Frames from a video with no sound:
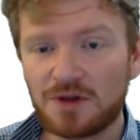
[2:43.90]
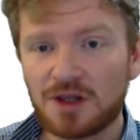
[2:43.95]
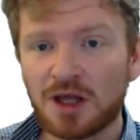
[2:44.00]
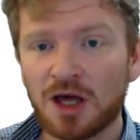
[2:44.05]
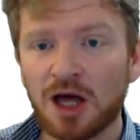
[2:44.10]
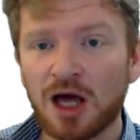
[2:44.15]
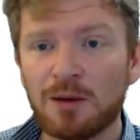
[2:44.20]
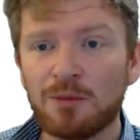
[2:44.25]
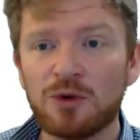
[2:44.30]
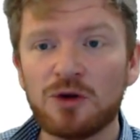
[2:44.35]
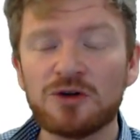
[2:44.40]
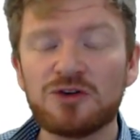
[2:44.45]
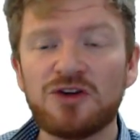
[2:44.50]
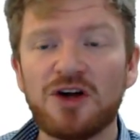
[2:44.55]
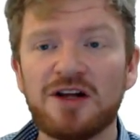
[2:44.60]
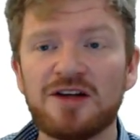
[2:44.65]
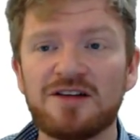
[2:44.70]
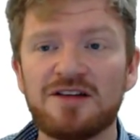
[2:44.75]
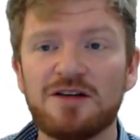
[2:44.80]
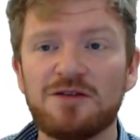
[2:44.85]

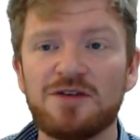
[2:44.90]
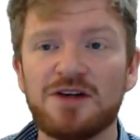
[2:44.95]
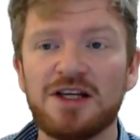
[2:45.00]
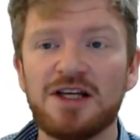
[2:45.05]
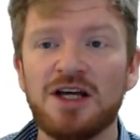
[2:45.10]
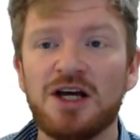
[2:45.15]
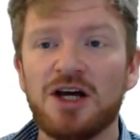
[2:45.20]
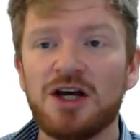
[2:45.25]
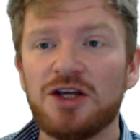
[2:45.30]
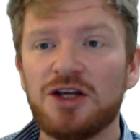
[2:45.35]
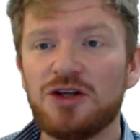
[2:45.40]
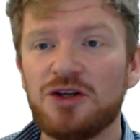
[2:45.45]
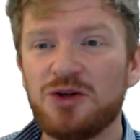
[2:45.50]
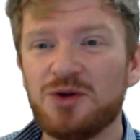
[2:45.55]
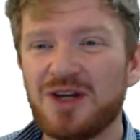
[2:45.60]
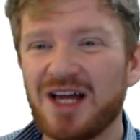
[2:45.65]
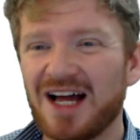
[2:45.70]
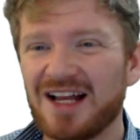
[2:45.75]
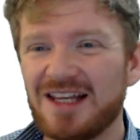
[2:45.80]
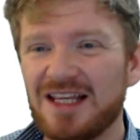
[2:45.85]
Alternatively,
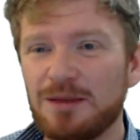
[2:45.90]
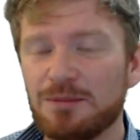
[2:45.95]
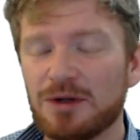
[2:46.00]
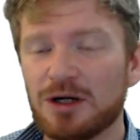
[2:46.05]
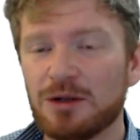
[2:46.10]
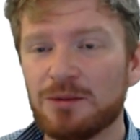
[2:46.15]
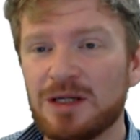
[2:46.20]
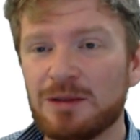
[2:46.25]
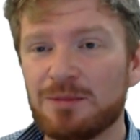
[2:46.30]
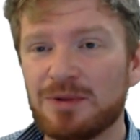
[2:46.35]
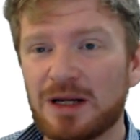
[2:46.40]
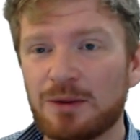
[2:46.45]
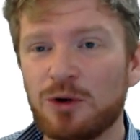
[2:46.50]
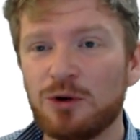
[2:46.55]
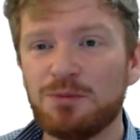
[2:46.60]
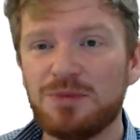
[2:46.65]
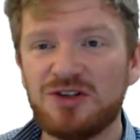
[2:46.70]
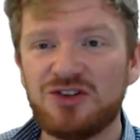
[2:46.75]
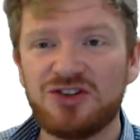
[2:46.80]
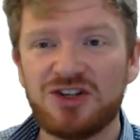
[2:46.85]
you can email me, but I
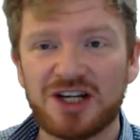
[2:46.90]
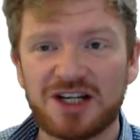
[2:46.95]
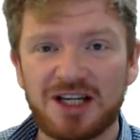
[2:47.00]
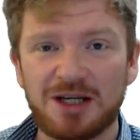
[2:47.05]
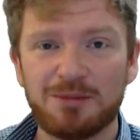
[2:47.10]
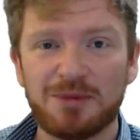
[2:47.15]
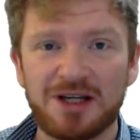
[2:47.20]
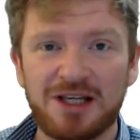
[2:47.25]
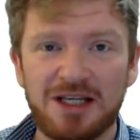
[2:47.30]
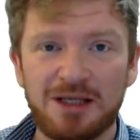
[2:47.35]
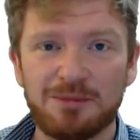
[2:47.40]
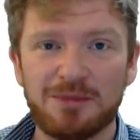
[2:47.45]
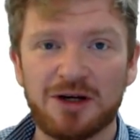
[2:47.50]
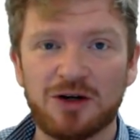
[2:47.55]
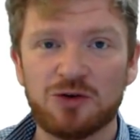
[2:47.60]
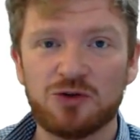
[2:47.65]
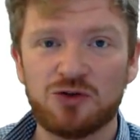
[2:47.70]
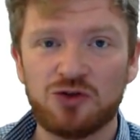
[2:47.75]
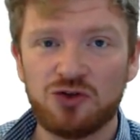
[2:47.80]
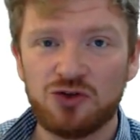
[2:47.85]
won't be checking my
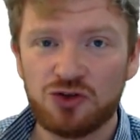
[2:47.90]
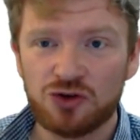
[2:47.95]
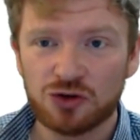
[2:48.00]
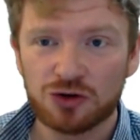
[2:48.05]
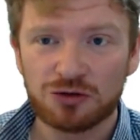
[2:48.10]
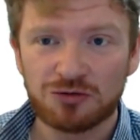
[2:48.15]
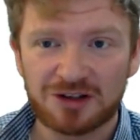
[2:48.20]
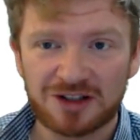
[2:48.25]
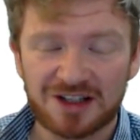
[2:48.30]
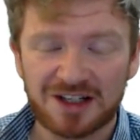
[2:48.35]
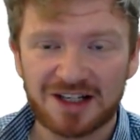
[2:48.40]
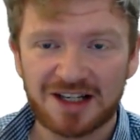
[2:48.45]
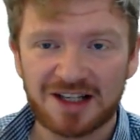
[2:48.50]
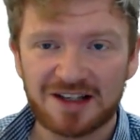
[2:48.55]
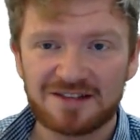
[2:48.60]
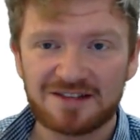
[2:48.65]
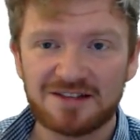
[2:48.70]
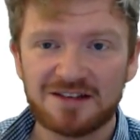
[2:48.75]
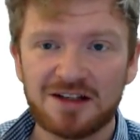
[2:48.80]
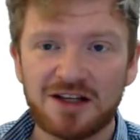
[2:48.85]
emails during the
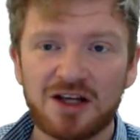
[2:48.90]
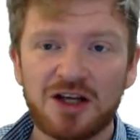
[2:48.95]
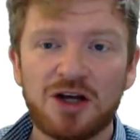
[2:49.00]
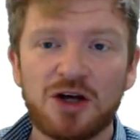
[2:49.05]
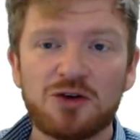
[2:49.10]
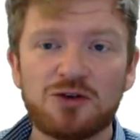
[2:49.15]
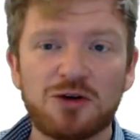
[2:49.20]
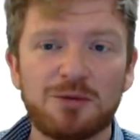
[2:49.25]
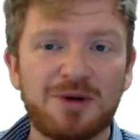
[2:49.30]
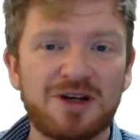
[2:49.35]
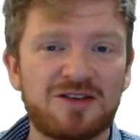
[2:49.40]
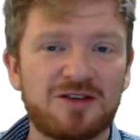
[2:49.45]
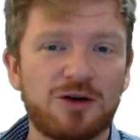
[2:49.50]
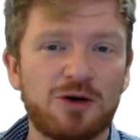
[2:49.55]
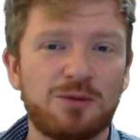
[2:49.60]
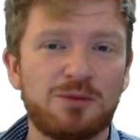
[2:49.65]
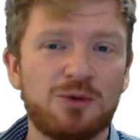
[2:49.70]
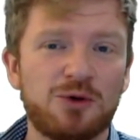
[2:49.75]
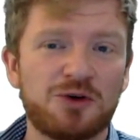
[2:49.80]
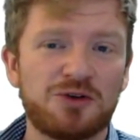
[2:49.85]
lesson. So it makes a
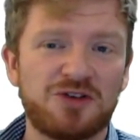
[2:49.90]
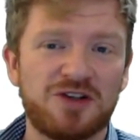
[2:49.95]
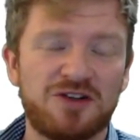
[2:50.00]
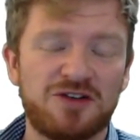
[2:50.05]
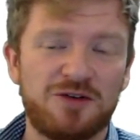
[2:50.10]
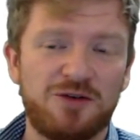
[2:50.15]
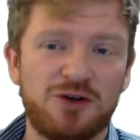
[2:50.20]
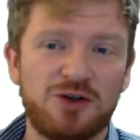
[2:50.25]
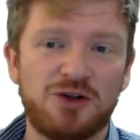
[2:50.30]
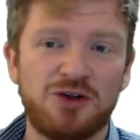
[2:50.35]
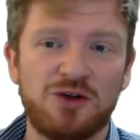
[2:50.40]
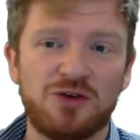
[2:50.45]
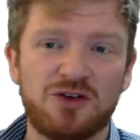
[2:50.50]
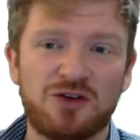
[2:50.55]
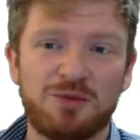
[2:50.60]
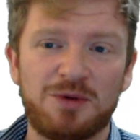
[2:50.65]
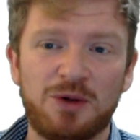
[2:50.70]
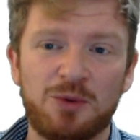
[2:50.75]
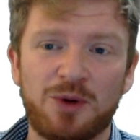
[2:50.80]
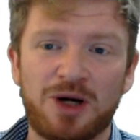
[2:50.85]
lot more sense if you can use
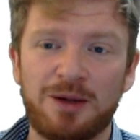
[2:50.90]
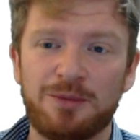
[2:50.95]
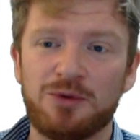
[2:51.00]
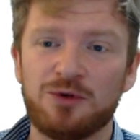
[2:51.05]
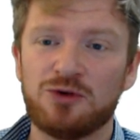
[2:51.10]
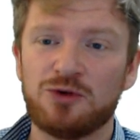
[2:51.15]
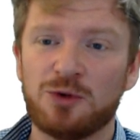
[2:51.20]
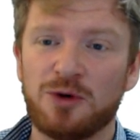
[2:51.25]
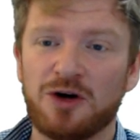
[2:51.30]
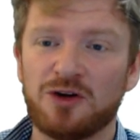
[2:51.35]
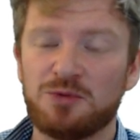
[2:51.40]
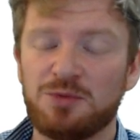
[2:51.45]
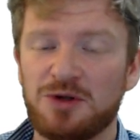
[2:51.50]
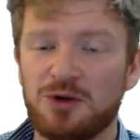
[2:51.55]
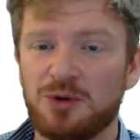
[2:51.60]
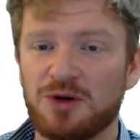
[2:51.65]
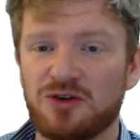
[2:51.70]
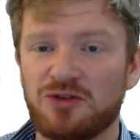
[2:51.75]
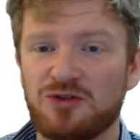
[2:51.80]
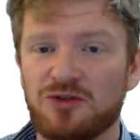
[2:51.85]
this new whiteboard to ask me
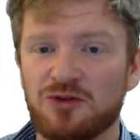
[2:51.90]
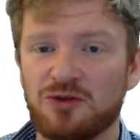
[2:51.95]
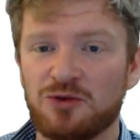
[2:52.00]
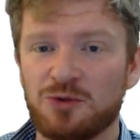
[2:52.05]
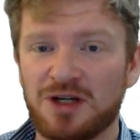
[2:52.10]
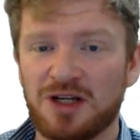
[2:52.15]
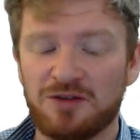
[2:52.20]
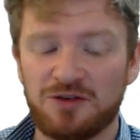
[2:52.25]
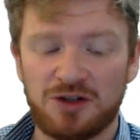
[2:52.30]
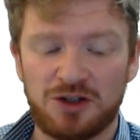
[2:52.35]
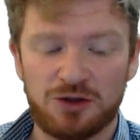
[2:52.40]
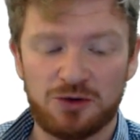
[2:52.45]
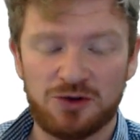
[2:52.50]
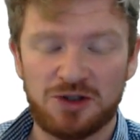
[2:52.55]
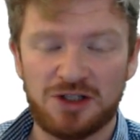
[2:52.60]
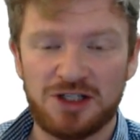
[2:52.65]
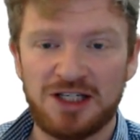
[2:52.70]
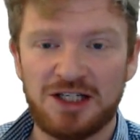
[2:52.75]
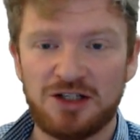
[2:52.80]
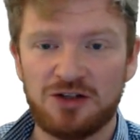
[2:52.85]
questions whenever you
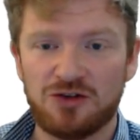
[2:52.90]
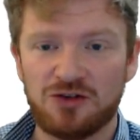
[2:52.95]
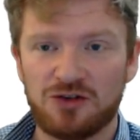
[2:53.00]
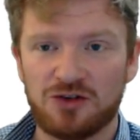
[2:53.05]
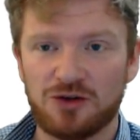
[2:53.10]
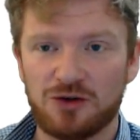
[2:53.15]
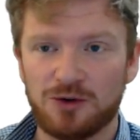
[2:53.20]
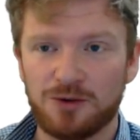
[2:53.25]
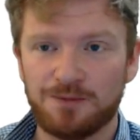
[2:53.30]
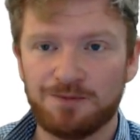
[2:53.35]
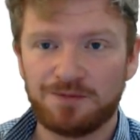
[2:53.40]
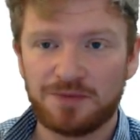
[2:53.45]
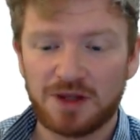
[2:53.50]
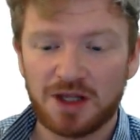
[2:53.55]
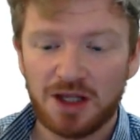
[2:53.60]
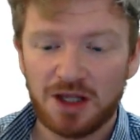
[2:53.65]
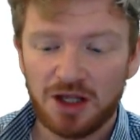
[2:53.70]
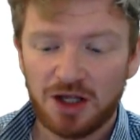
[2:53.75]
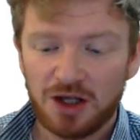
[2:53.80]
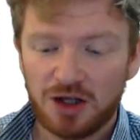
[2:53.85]
need to.
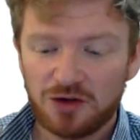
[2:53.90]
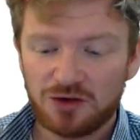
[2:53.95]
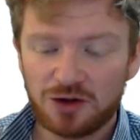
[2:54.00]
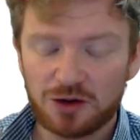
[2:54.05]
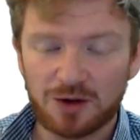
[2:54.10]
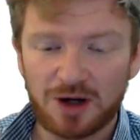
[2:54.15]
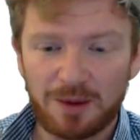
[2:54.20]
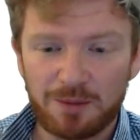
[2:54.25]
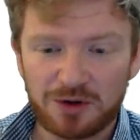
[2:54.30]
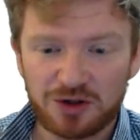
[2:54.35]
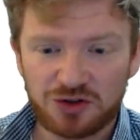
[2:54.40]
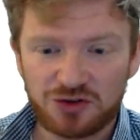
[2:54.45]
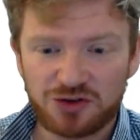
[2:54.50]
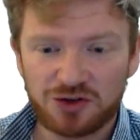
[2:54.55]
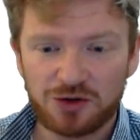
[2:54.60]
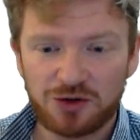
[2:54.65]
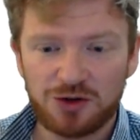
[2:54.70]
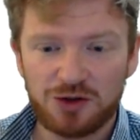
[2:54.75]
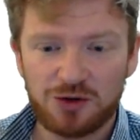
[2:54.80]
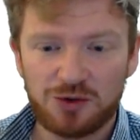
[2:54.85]
So I'm going to
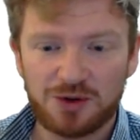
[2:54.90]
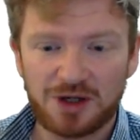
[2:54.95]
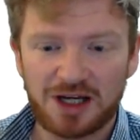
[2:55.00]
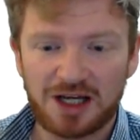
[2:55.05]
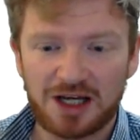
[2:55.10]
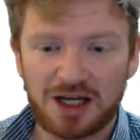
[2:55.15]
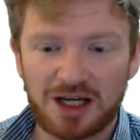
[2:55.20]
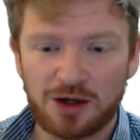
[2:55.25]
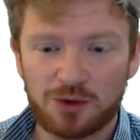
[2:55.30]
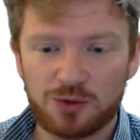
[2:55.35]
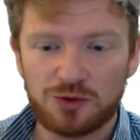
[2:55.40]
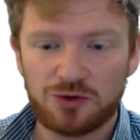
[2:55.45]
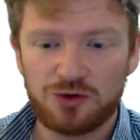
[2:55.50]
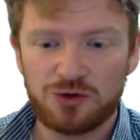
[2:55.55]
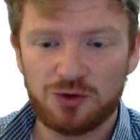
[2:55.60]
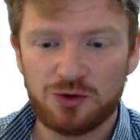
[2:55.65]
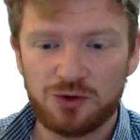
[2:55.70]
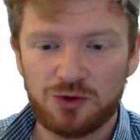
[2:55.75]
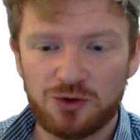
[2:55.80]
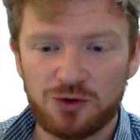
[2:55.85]
show you how to